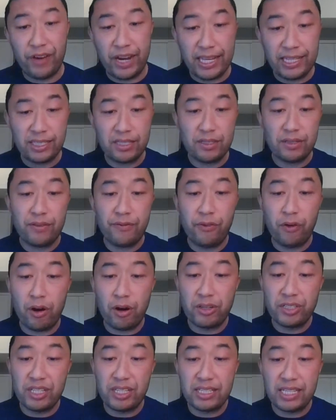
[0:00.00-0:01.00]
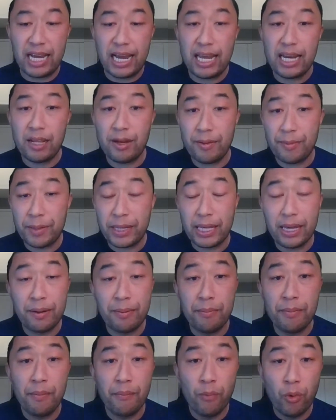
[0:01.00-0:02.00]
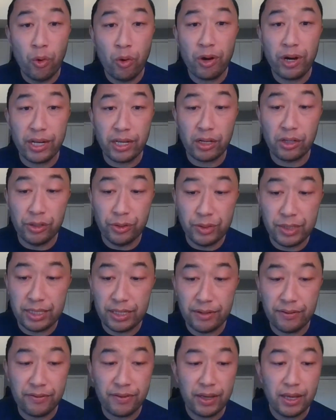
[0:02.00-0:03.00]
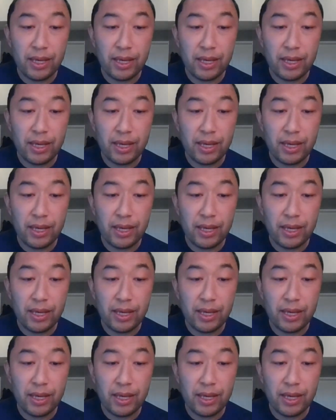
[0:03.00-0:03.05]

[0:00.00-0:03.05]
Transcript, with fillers: fights for our society to become more inclusive,